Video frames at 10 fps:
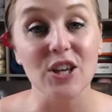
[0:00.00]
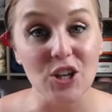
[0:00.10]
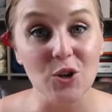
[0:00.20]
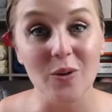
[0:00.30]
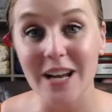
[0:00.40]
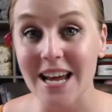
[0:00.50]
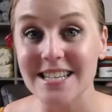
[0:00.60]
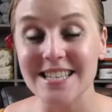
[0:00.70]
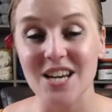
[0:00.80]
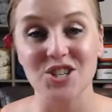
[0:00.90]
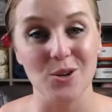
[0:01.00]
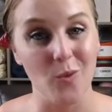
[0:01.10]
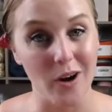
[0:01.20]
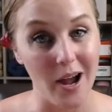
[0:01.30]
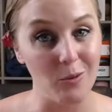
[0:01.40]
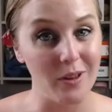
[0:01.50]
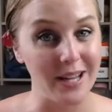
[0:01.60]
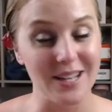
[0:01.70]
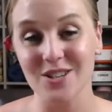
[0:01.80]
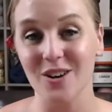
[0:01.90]
Q and A session where I will
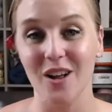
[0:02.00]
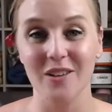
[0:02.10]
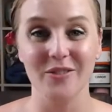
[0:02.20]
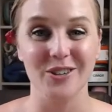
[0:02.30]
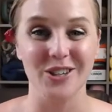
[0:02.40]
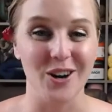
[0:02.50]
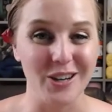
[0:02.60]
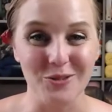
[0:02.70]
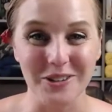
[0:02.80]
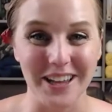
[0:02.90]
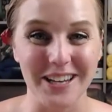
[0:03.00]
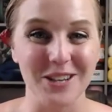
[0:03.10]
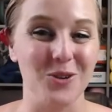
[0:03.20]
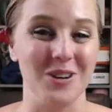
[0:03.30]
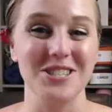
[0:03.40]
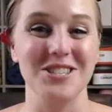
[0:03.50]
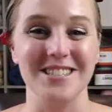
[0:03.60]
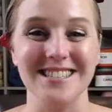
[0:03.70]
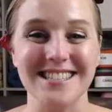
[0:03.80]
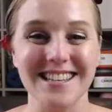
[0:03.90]
answer all of your yarny related
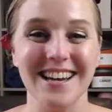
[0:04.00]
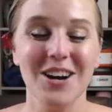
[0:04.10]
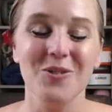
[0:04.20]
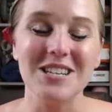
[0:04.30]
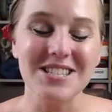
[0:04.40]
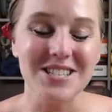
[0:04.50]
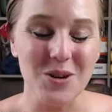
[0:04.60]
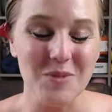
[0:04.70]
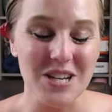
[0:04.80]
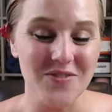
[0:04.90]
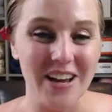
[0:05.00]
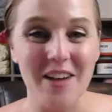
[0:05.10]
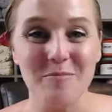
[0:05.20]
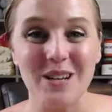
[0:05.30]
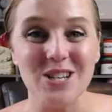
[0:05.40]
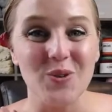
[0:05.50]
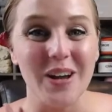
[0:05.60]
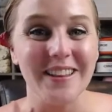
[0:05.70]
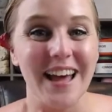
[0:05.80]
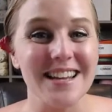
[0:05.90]
questions, which is so much fun. I've been
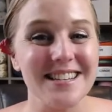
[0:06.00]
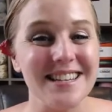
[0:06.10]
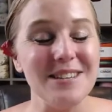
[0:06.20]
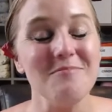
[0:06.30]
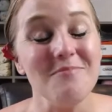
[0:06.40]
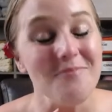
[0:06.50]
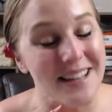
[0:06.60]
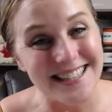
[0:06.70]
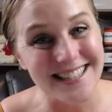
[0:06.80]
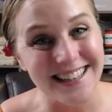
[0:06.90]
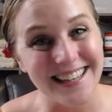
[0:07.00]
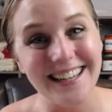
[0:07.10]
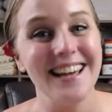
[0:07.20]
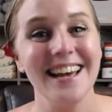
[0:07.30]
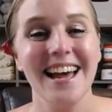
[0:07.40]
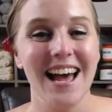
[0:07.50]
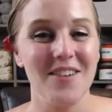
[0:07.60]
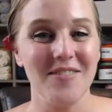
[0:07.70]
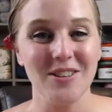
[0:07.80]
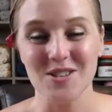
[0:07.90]
enjoying that immensely,
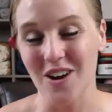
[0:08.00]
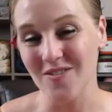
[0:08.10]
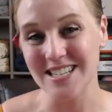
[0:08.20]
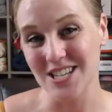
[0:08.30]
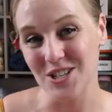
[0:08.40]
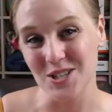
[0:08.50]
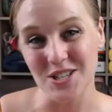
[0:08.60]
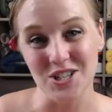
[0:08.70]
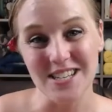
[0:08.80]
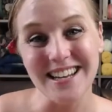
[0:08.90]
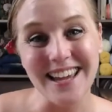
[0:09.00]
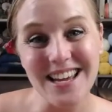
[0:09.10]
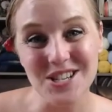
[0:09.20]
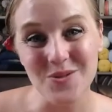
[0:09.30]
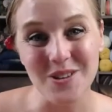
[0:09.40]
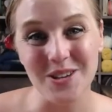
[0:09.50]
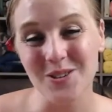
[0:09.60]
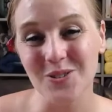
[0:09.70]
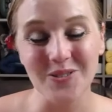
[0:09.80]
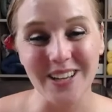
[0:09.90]
having those conversations and just engaging with
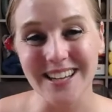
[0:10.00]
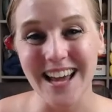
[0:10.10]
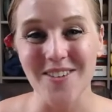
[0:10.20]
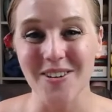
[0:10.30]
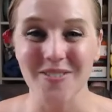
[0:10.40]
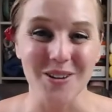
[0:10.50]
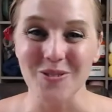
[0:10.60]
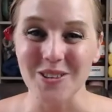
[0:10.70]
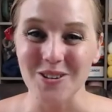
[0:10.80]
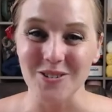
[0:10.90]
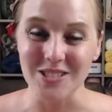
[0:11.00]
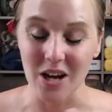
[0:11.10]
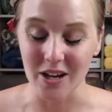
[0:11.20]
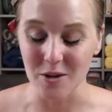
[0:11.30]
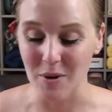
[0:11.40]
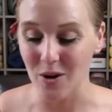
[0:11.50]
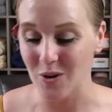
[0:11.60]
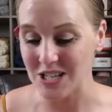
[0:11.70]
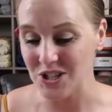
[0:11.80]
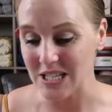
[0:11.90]
you and having fun with you and talking about
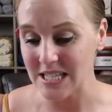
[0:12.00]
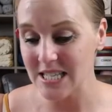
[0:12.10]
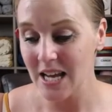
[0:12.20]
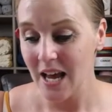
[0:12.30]
questions.